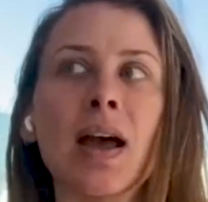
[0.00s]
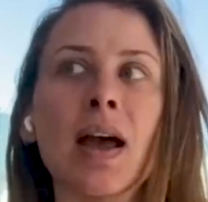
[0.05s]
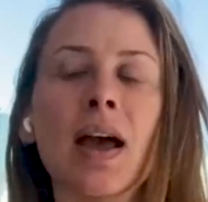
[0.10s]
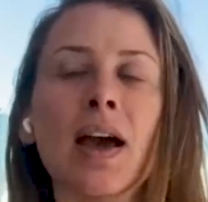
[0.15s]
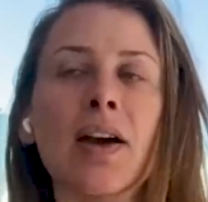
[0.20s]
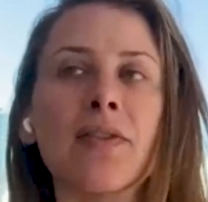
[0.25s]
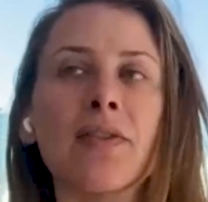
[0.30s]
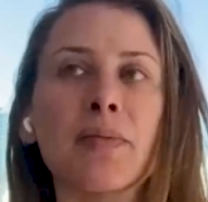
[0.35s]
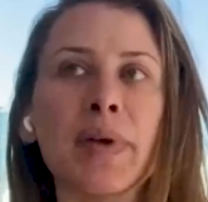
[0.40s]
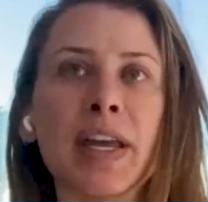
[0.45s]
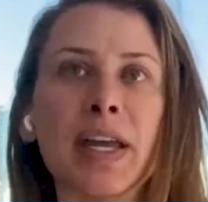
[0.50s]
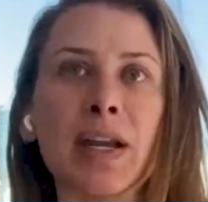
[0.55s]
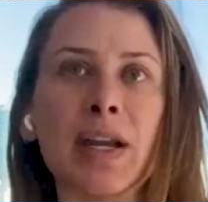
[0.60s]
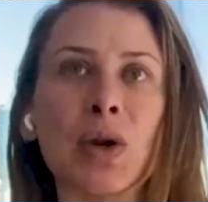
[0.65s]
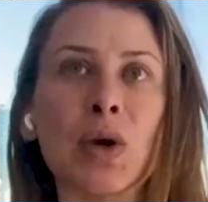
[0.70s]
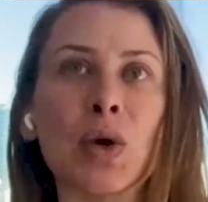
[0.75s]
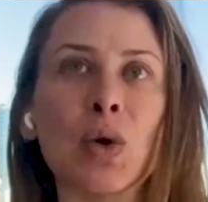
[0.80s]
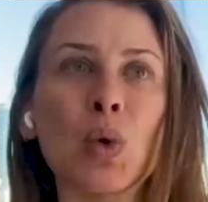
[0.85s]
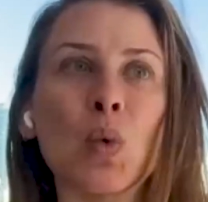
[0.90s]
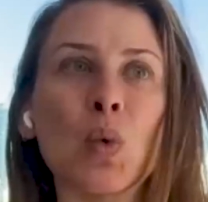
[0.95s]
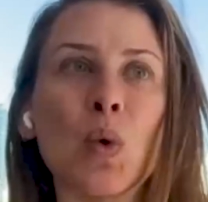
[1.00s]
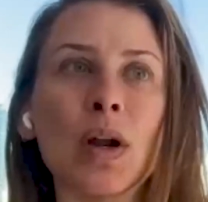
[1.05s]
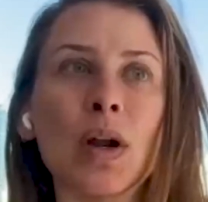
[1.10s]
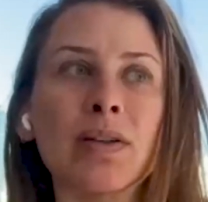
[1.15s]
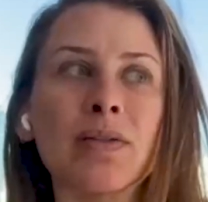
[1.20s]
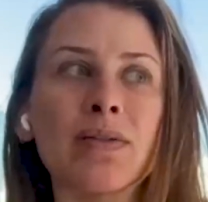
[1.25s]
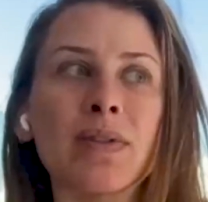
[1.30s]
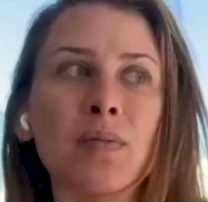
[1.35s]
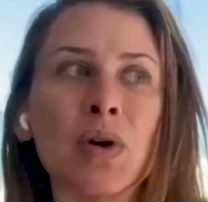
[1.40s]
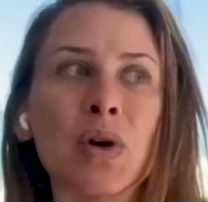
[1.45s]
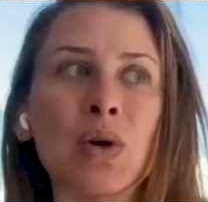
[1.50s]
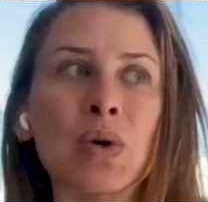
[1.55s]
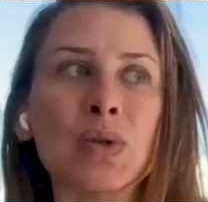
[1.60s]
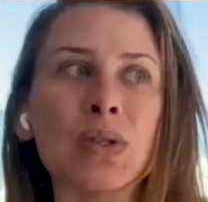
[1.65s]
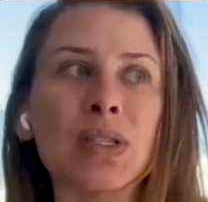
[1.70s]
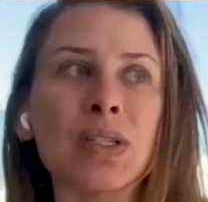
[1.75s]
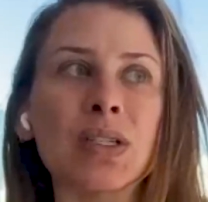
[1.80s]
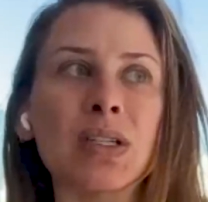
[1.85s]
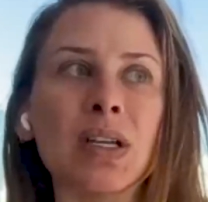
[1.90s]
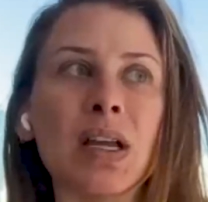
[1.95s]
have been one of the
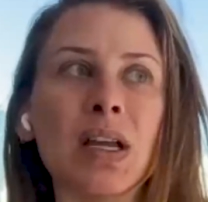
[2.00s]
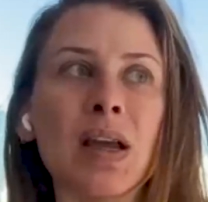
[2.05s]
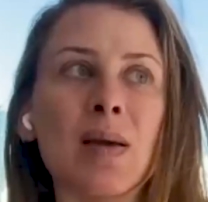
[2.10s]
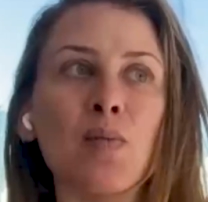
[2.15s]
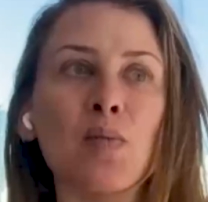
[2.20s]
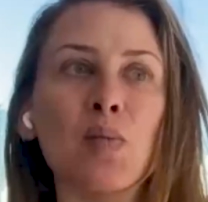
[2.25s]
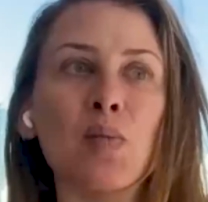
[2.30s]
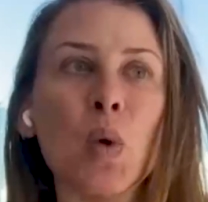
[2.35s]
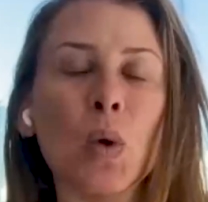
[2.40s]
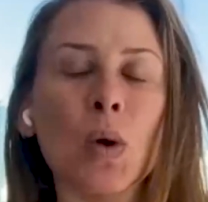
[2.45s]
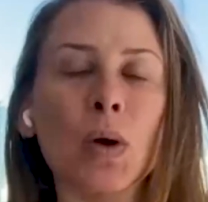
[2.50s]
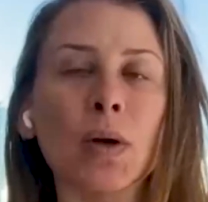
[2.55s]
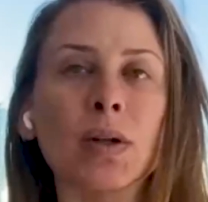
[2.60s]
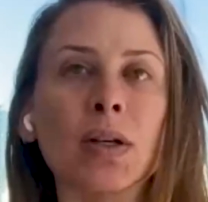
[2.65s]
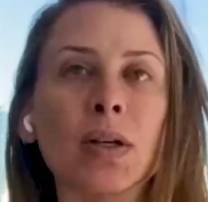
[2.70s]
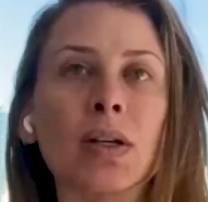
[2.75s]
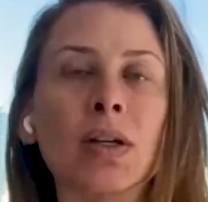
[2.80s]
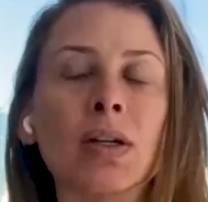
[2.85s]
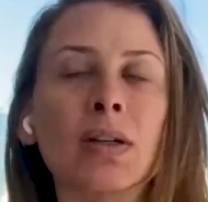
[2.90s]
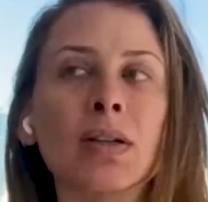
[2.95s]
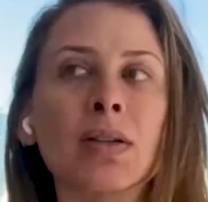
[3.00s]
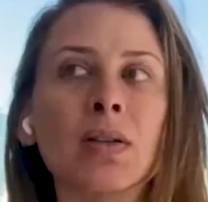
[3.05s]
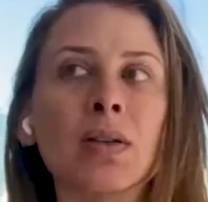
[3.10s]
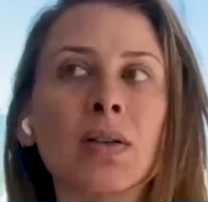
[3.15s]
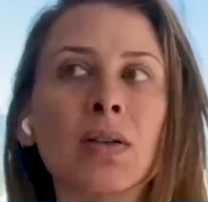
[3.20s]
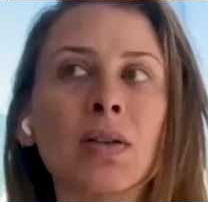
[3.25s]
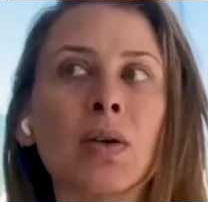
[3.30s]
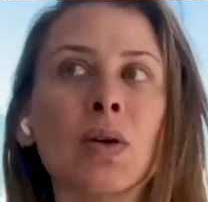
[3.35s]
most important